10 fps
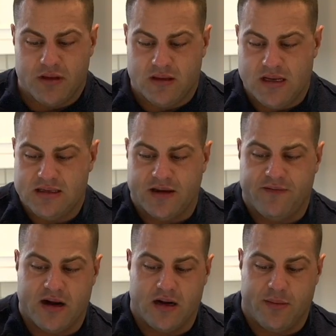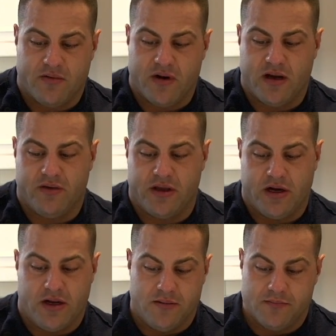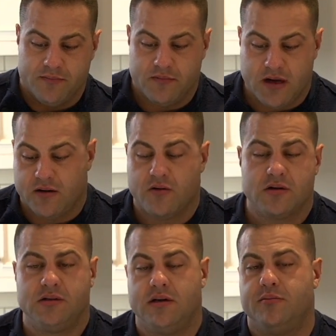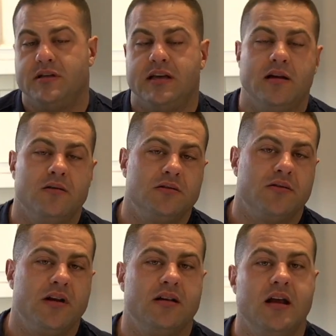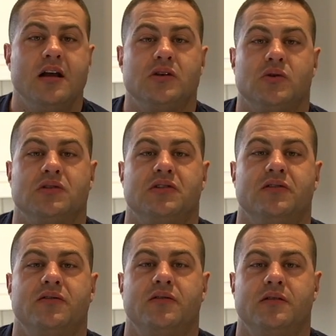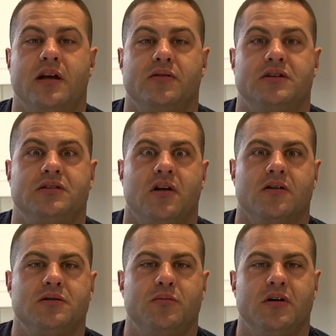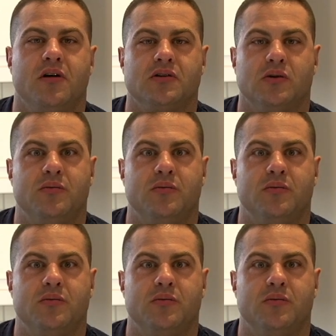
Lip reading: But these I find to be really, really good. And of course, you know, potatoes, great source of not only starch, but also